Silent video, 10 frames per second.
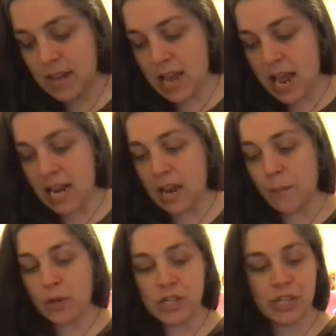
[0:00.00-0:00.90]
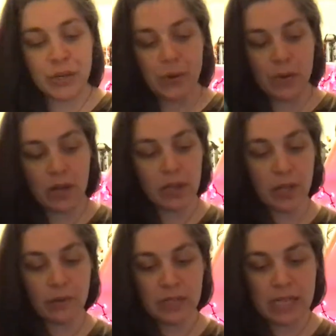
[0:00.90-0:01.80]
And number 2,
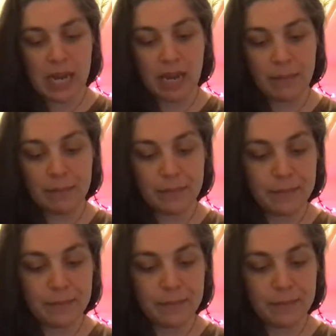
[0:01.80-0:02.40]
alone time.